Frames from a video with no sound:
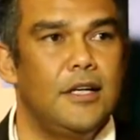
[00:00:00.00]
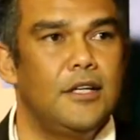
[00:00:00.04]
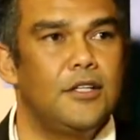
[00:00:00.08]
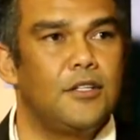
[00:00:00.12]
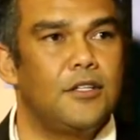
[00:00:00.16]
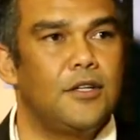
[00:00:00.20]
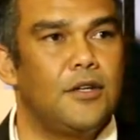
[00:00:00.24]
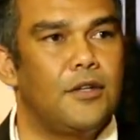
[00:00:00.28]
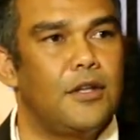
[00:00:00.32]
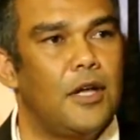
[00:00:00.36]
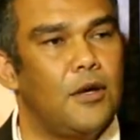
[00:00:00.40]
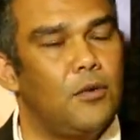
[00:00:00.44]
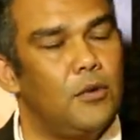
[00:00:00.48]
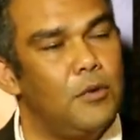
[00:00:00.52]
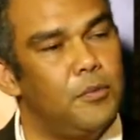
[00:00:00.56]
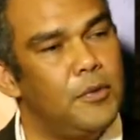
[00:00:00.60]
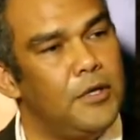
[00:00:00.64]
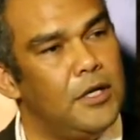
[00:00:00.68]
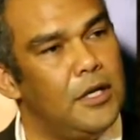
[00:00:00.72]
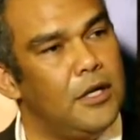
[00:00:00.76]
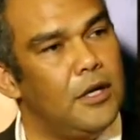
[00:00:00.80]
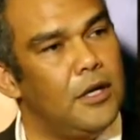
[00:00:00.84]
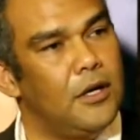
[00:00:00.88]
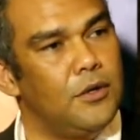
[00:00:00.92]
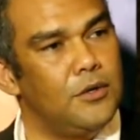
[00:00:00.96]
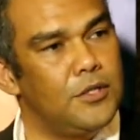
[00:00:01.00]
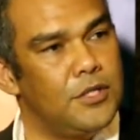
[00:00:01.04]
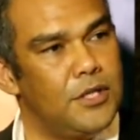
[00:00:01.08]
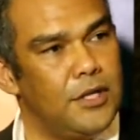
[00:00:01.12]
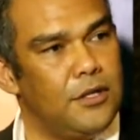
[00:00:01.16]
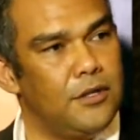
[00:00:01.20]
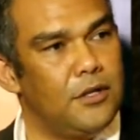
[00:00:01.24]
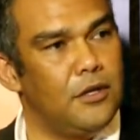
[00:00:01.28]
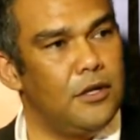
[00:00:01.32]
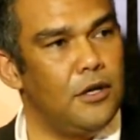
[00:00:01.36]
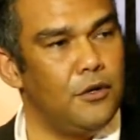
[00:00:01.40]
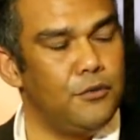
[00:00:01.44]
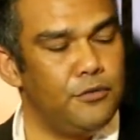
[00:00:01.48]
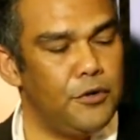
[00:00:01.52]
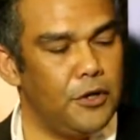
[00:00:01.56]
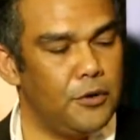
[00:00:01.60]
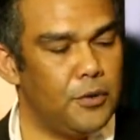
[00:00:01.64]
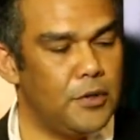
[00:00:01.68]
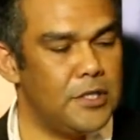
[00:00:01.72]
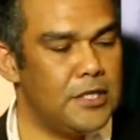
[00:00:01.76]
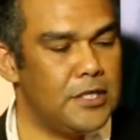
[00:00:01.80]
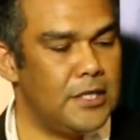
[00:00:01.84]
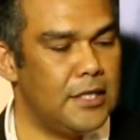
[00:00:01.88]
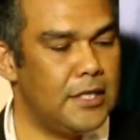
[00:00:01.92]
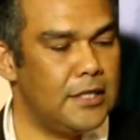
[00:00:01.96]
So they will be hosting the
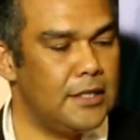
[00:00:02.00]
low-frequency